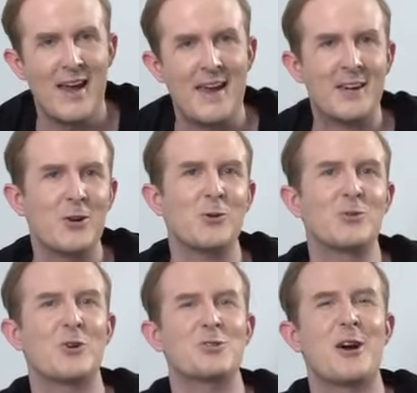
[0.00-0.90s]
It can
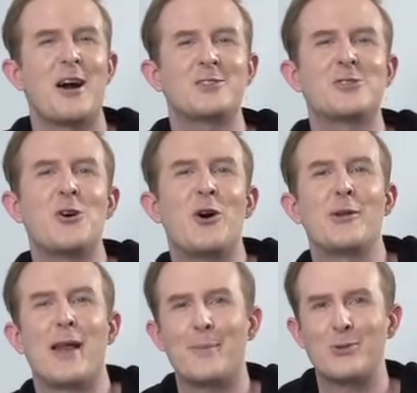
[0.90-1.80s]
also charge your
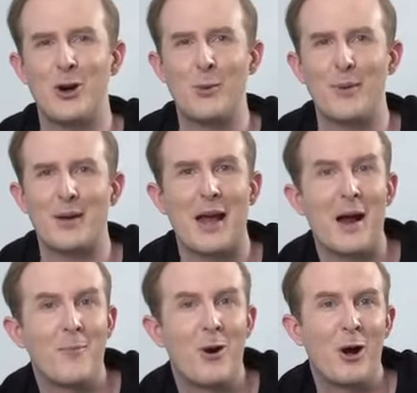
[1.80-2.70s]
laptop,
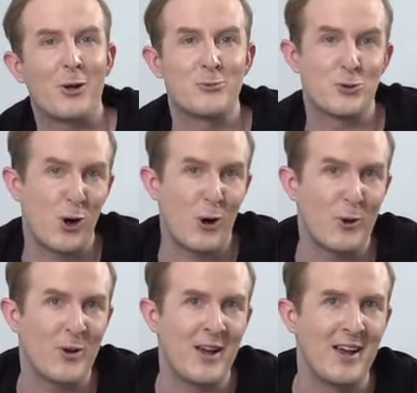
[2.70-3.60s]
camera, drone,